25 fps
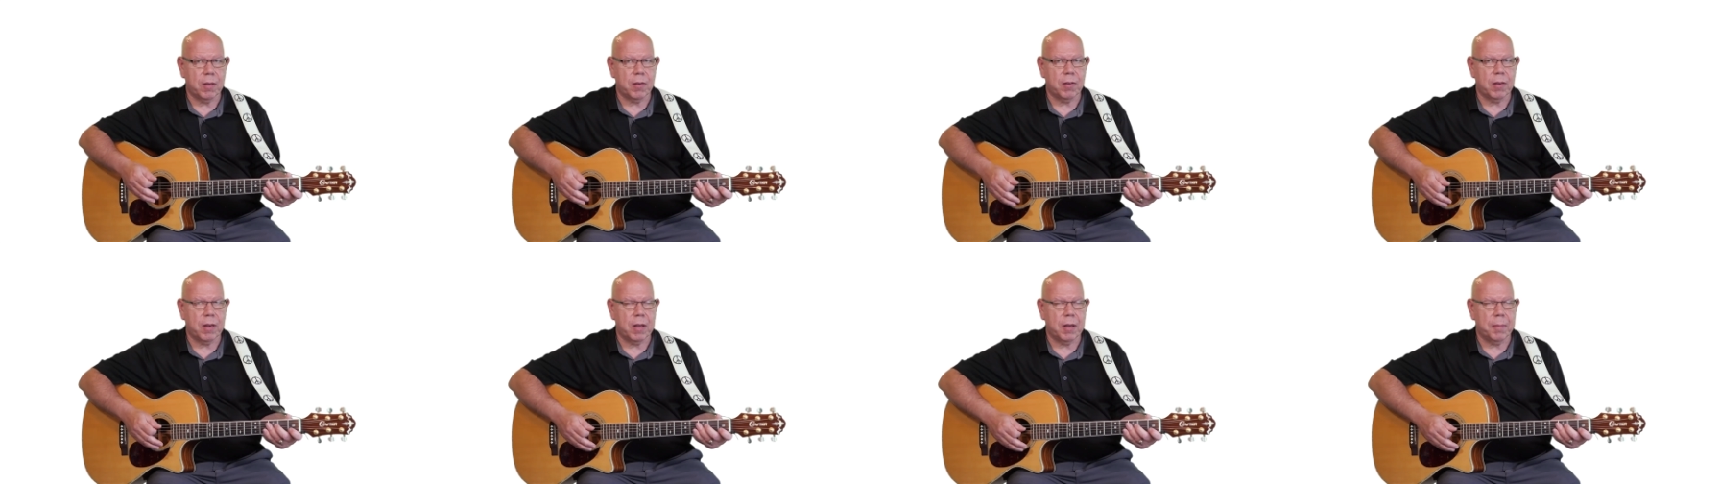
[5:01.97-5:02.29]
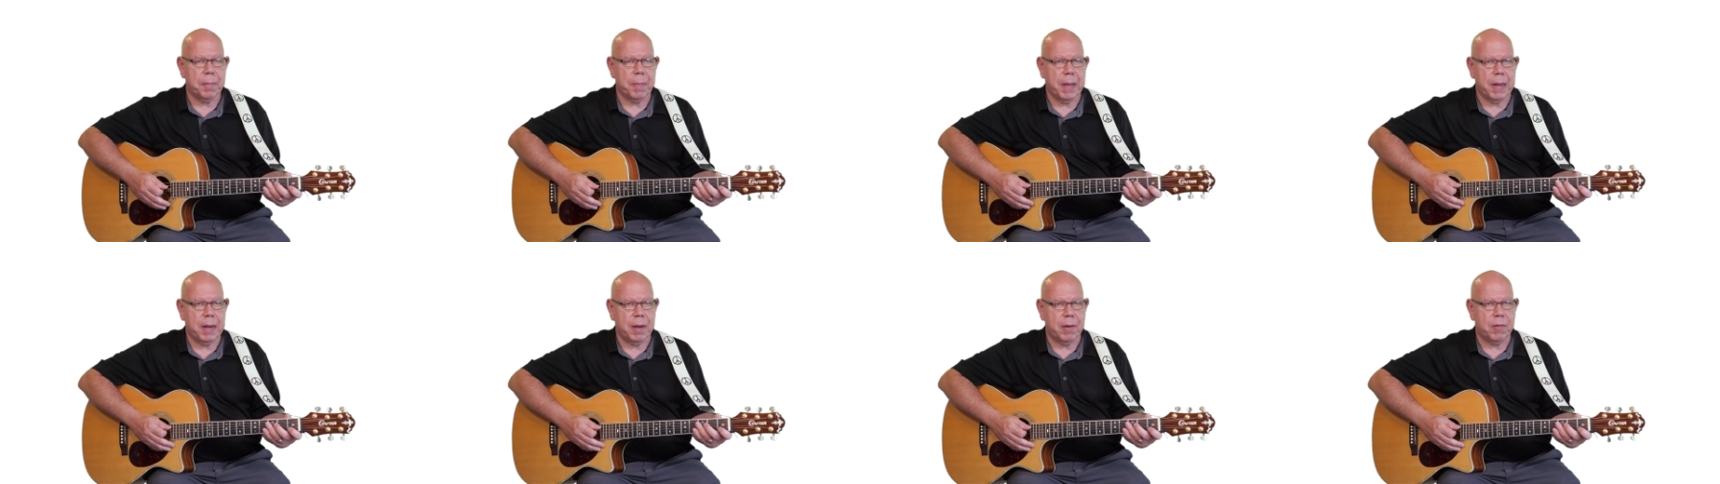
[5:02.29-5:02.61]
the
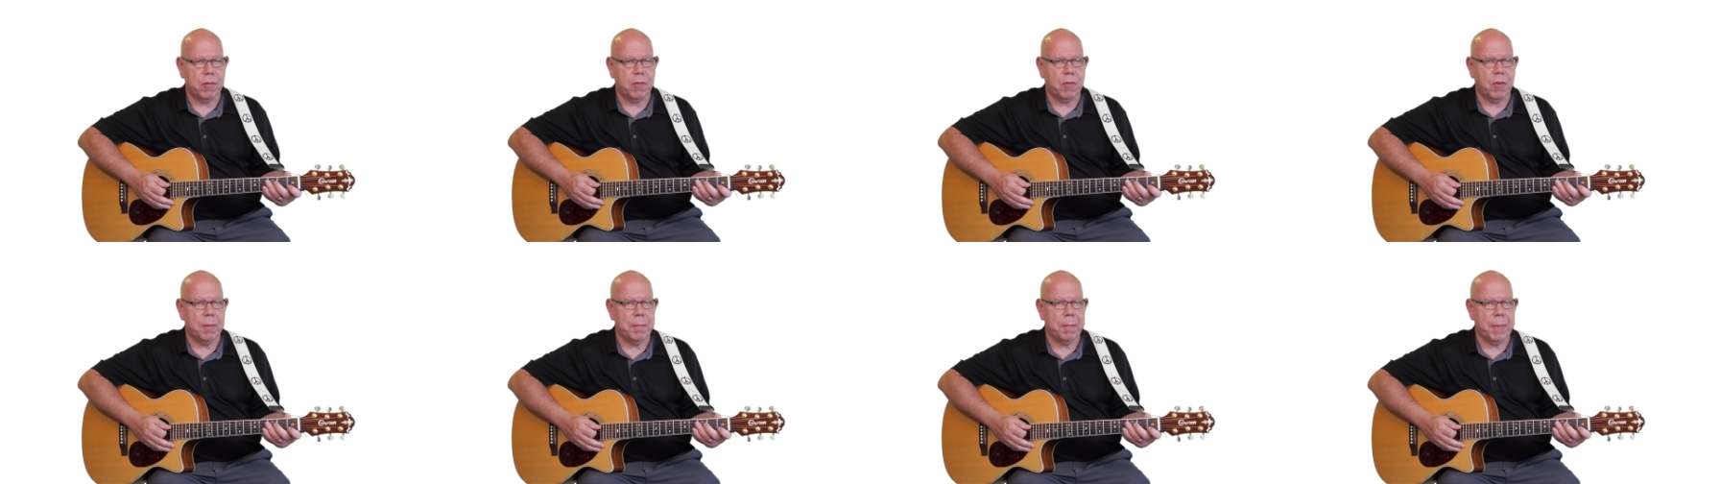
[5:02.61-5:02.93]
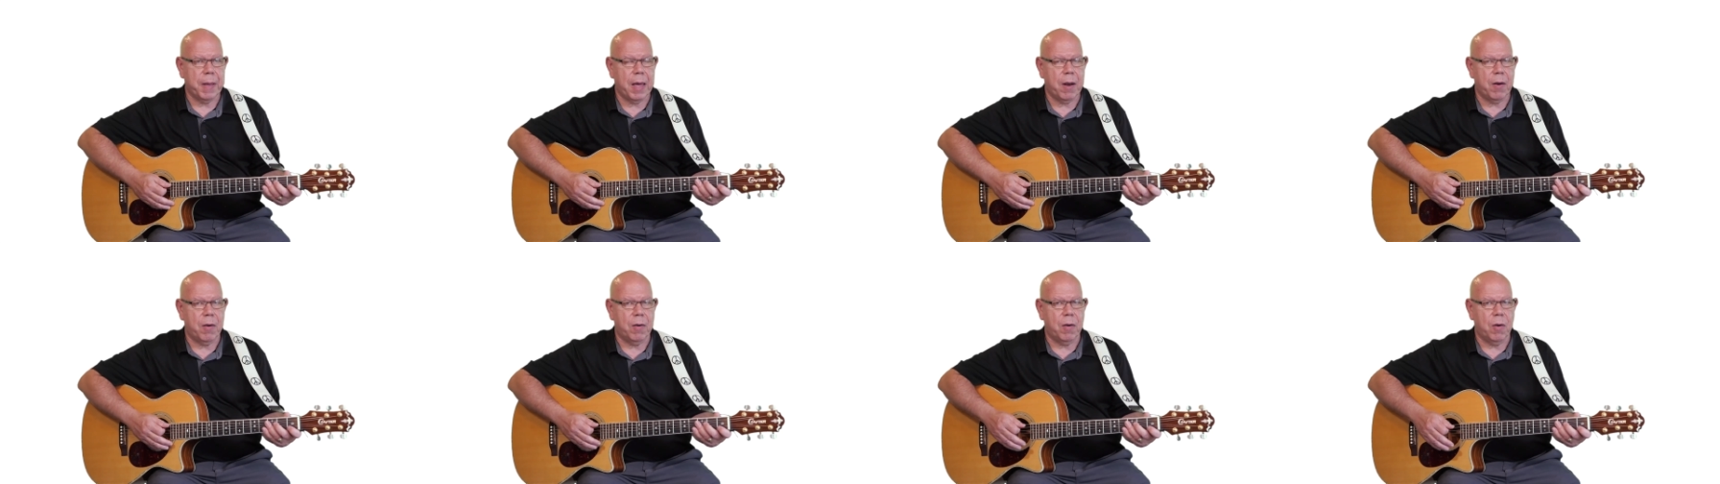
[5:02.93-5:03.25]
syncopated strum
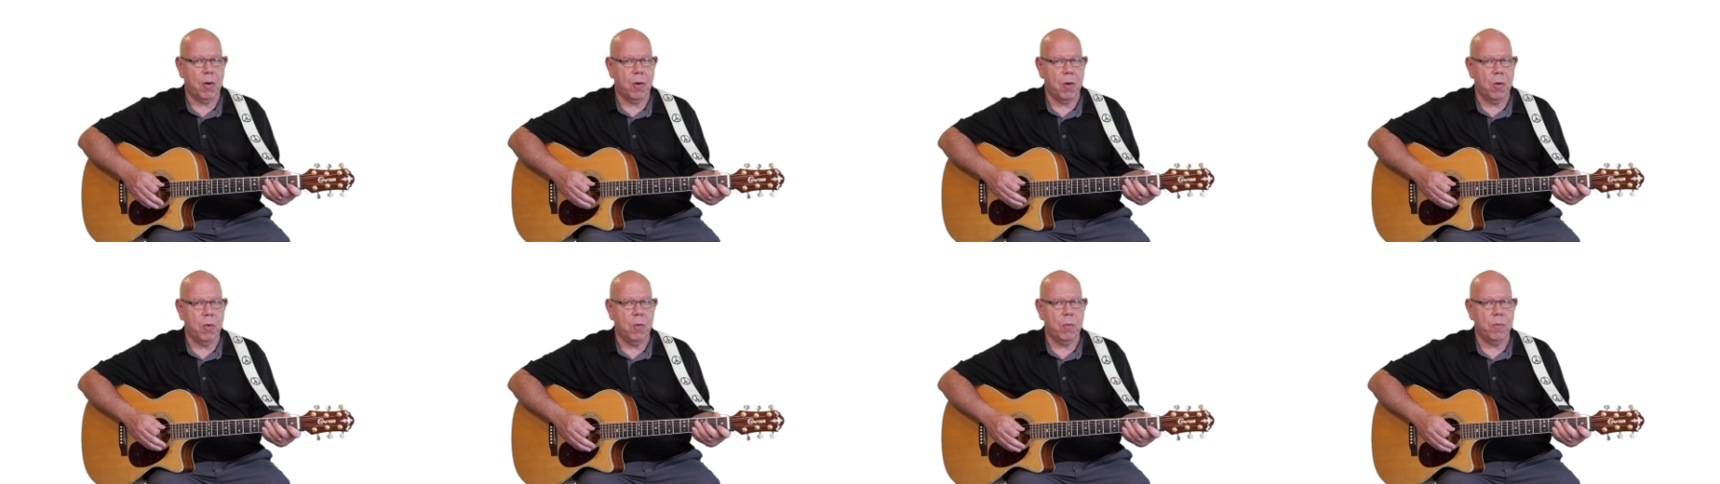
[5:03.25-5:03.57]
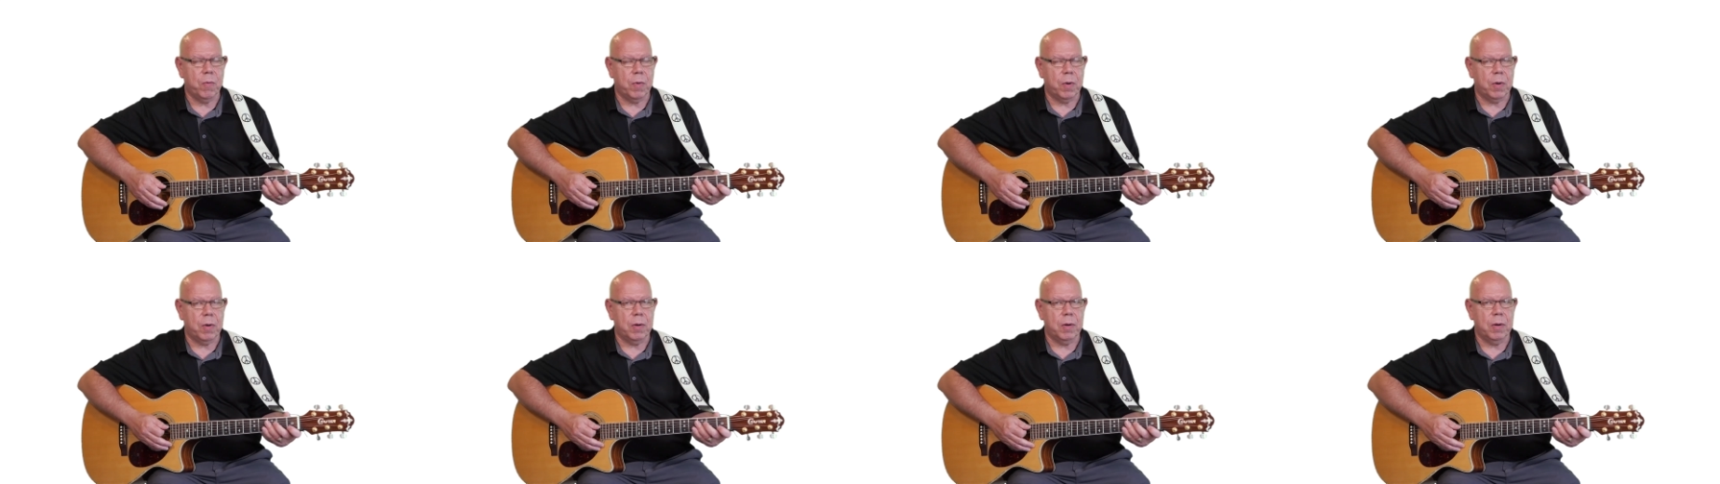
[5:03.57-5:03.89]
pattern
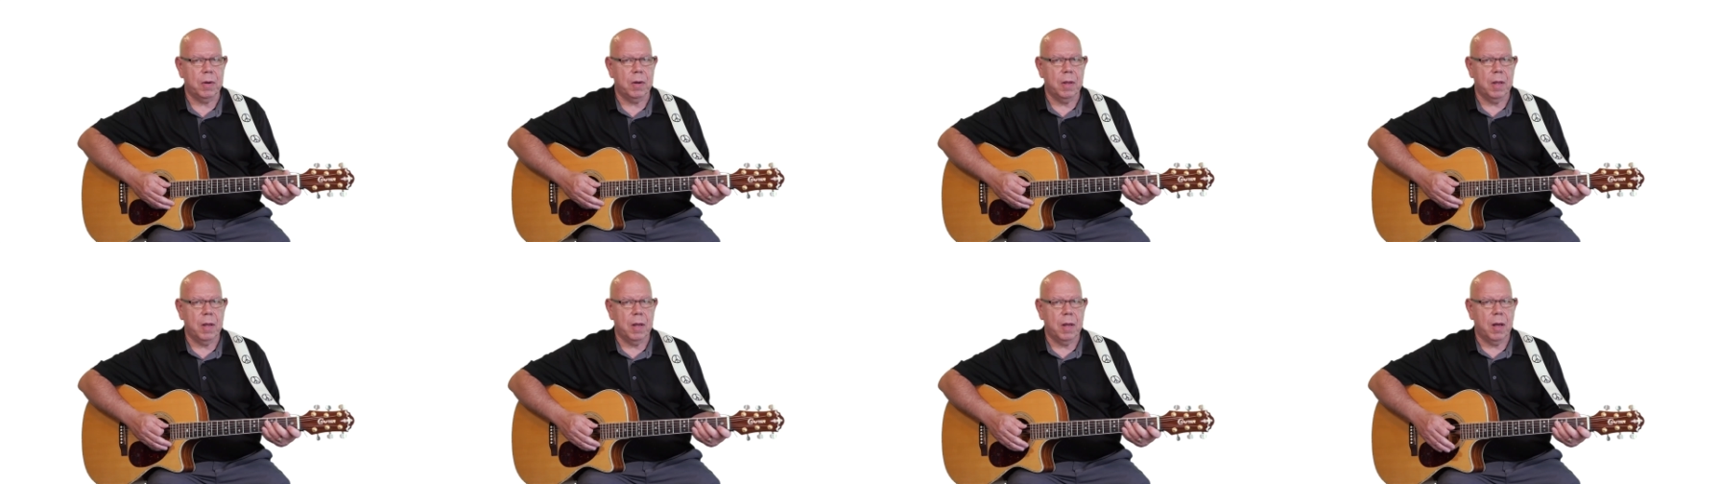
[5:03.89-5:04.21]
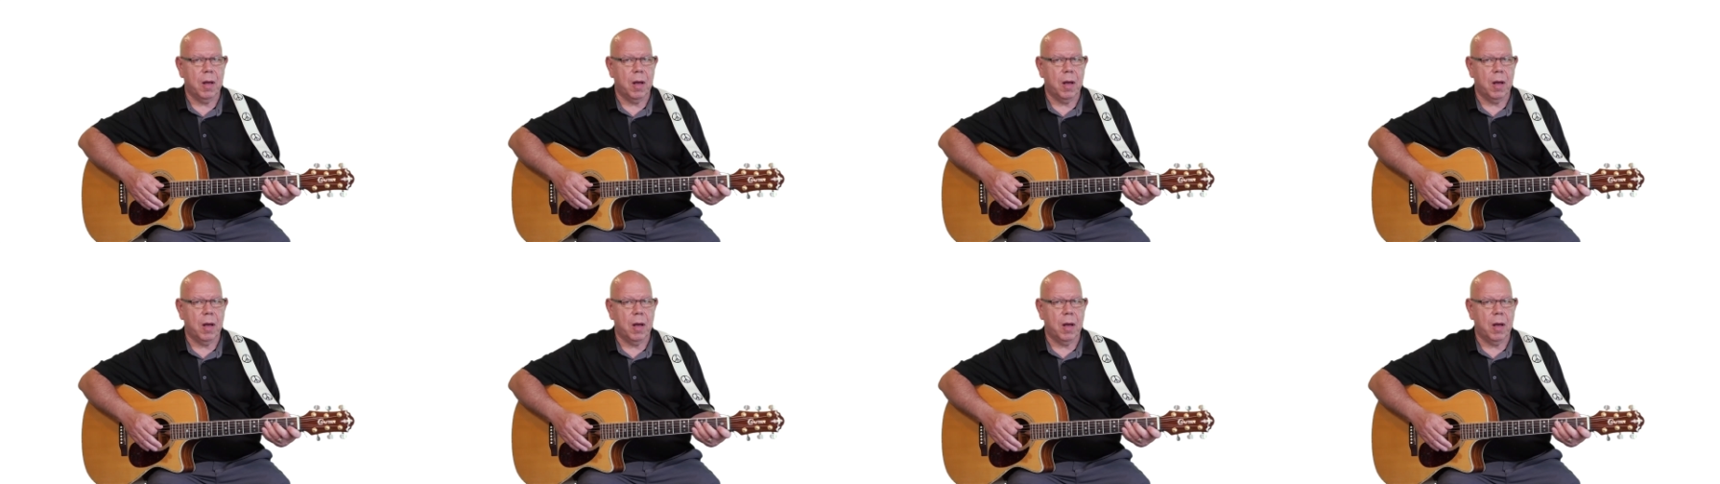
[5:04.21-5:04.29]
over